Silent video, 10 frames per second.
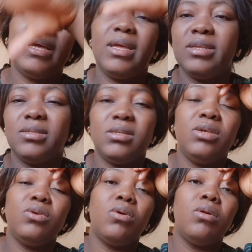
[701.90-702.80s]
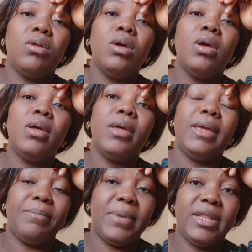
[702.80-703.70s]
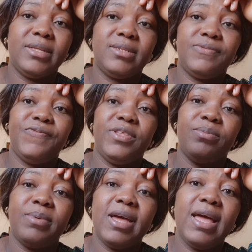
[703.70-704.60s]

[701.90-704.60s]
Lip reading: Bye, and see you all in my next video.